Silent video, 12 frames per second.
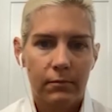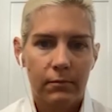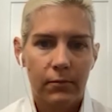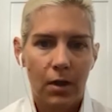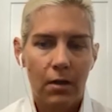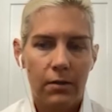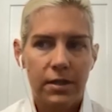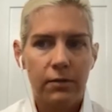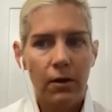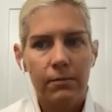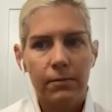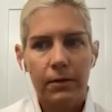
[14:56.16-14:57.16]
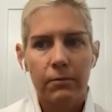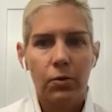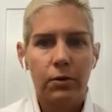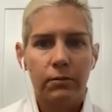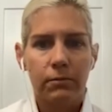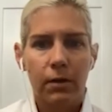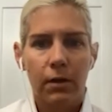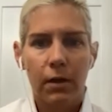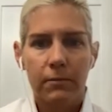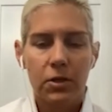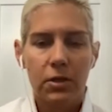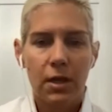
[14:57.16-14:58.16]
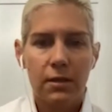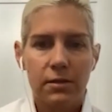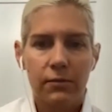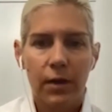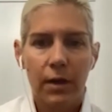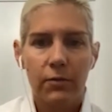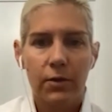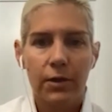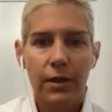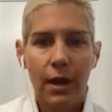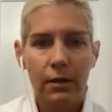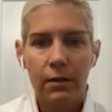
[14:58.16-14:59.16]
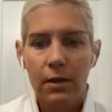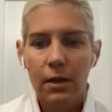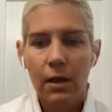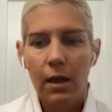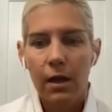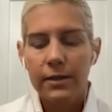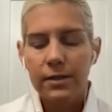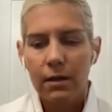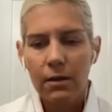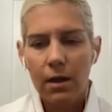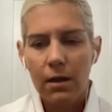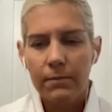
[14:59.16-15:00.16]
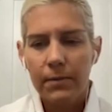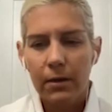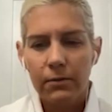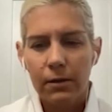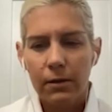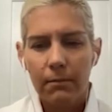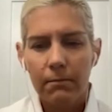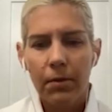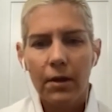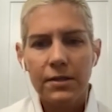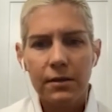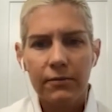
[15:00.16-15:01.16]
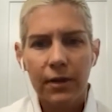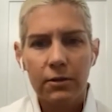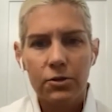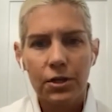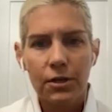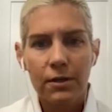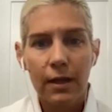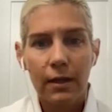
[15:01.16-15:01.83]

Oh, it's incredibly important. You can't survive without it. I talk a lot about positive energy and negative